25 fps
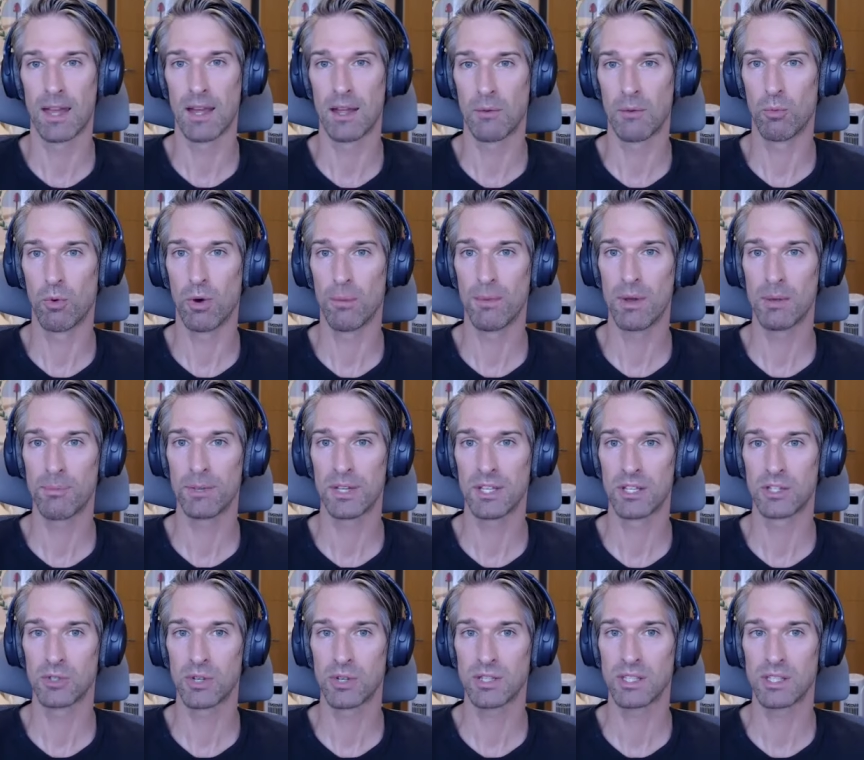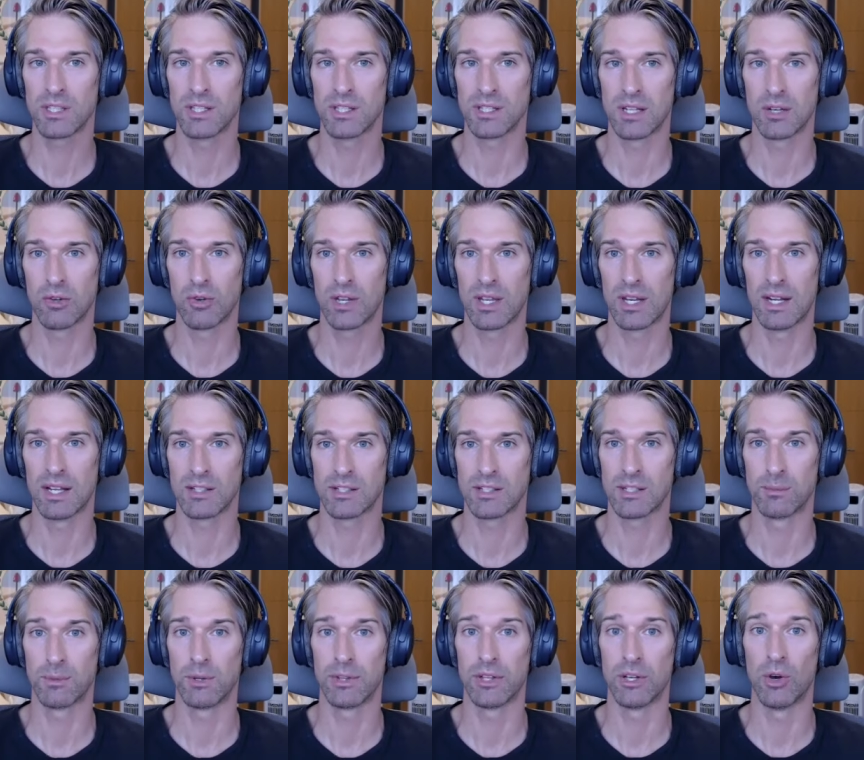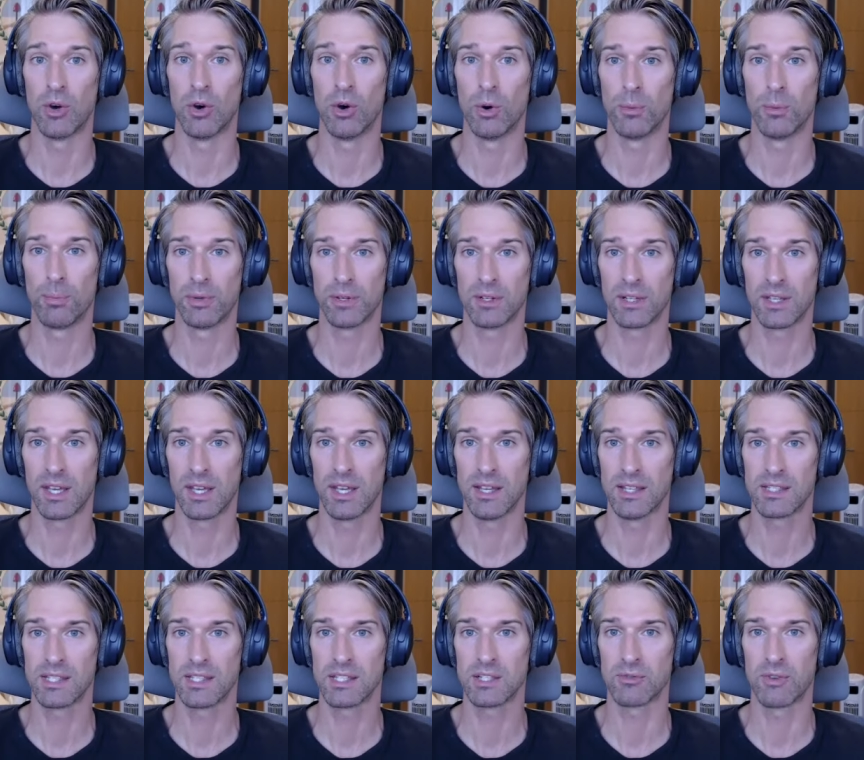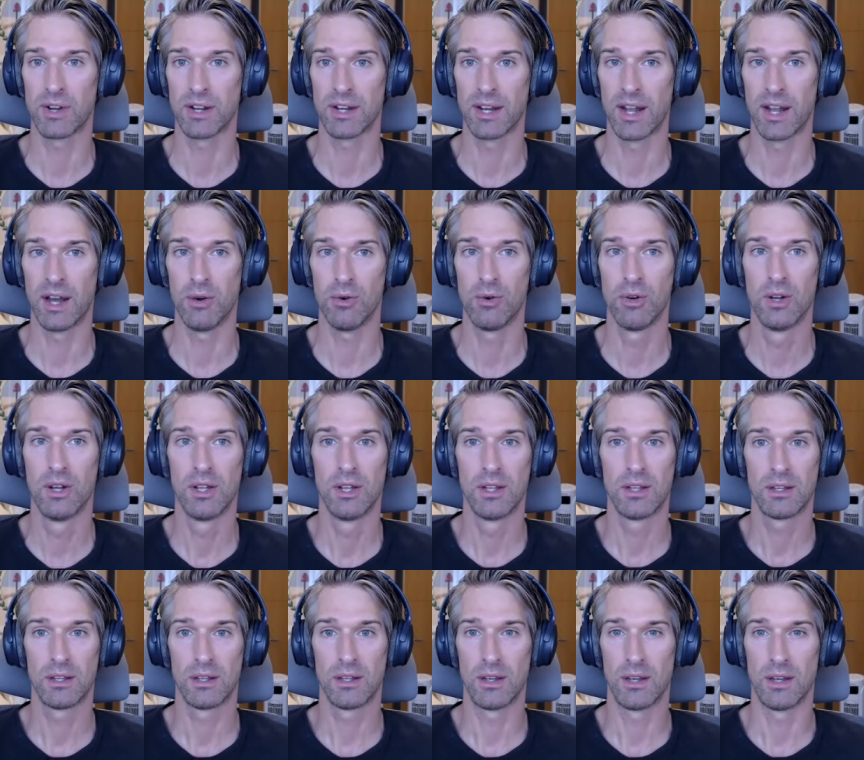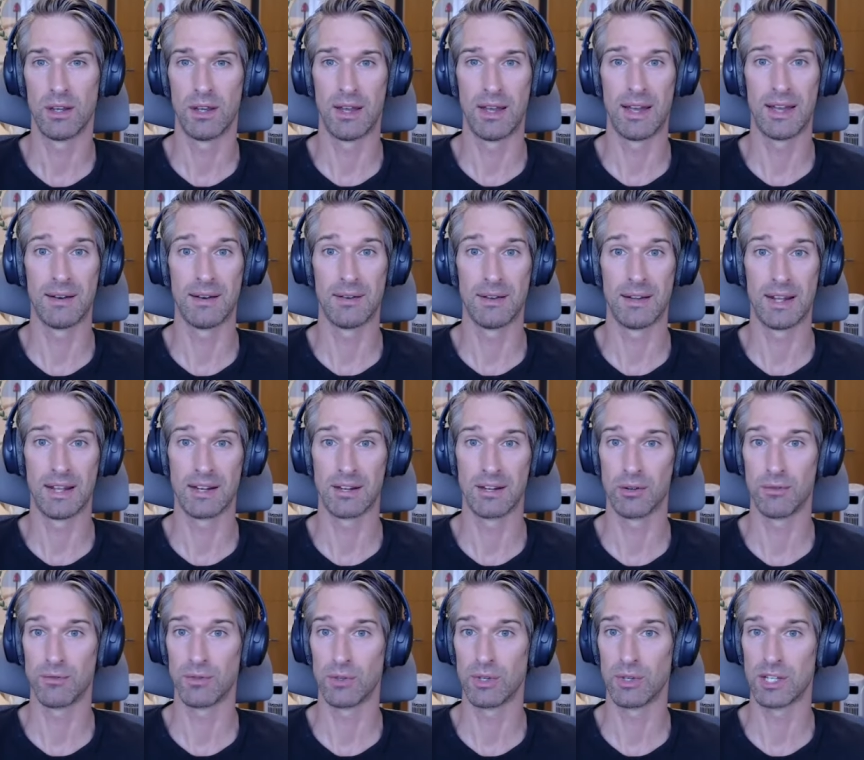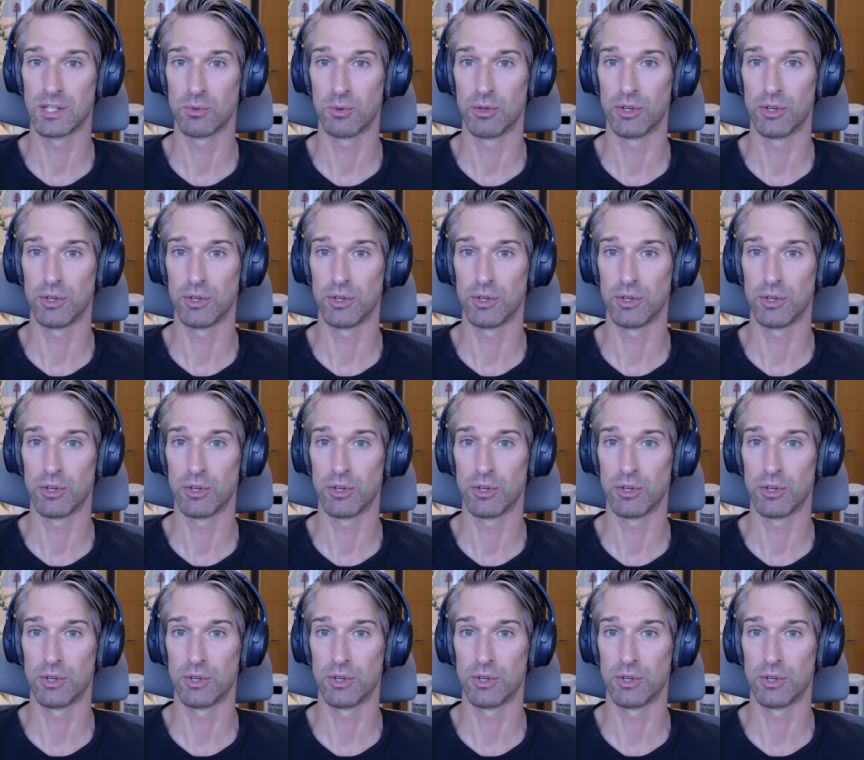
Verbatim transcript: Uh, what might be interesting is looking at some of the open cases right now. And I don't know if you